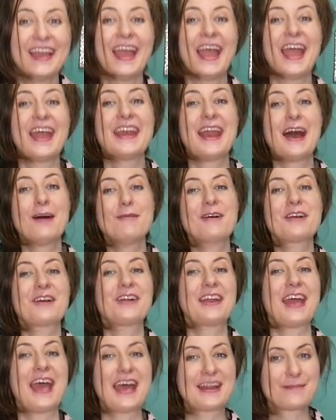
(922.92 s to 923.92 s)
And now we're
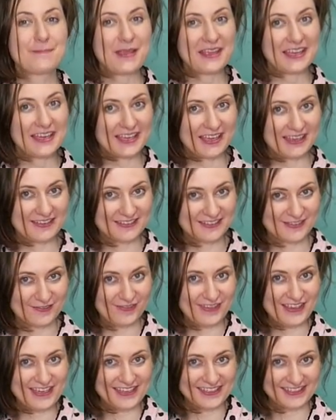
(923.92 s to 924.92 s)
gonna headbang against
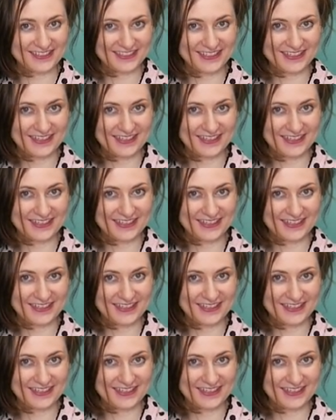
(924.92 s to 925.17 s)
fear.